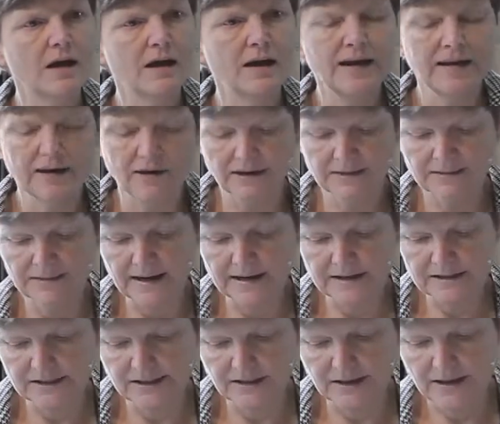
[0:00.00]
in our
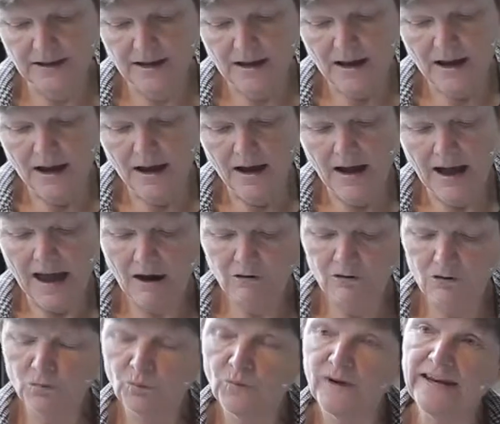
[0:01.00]
sector. How
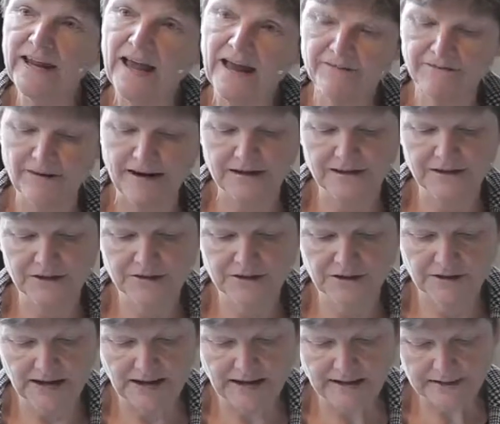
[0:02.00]
could we add value
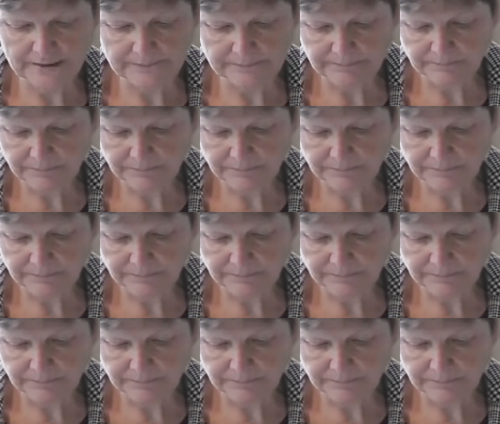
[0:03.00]
to that?